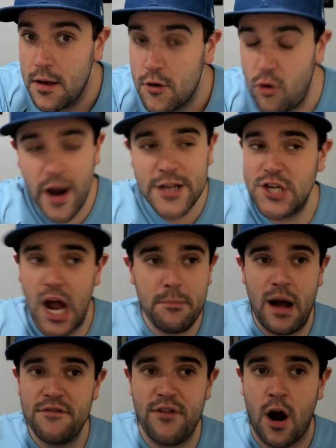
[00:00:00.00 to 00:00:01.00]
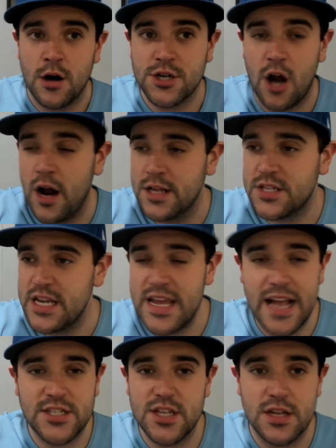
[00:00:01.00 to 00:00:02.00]
Great job by Varsh. Honestly, he
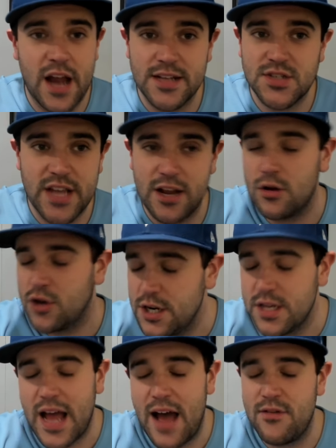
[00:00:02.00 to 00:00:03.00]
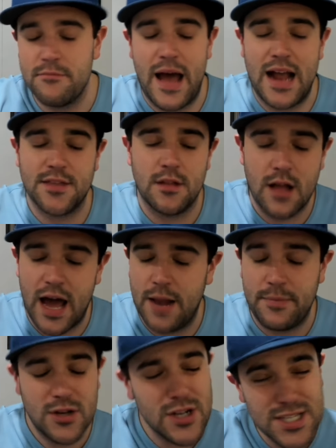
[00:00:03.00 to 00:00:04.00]
gets the nice single. Good to have him back in the
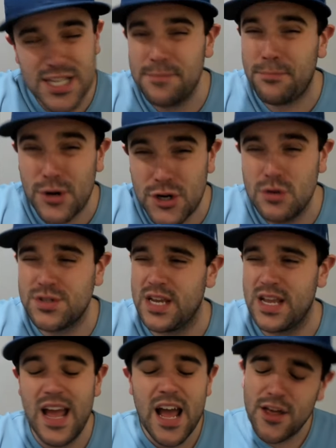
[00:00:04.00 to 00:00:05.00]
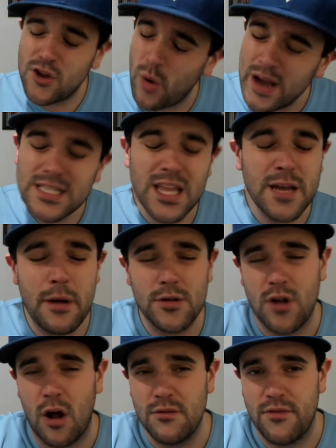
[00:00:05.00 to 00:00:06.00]
lineup and good to see him producing. The crazy thing about
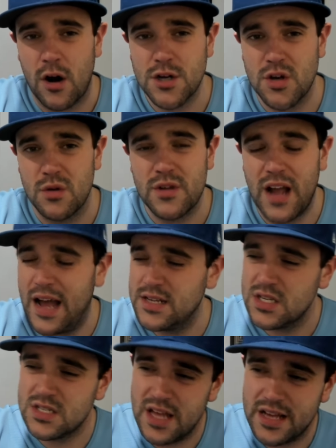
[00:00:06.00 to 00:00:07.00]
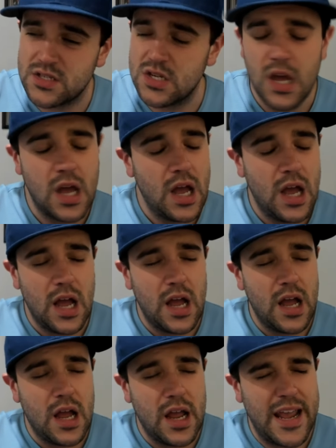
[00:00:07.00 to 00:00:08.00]
Dalton Varsho, guys, is this.
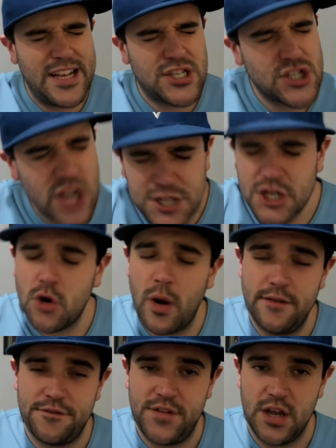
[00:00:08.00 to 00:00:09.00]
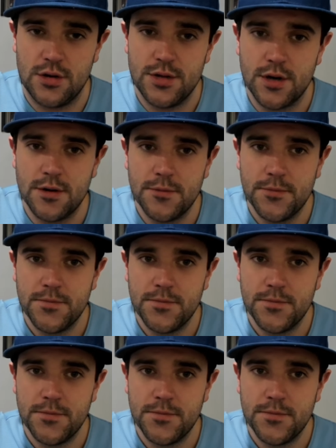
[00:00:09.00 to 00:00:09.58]
He's such a great fielder.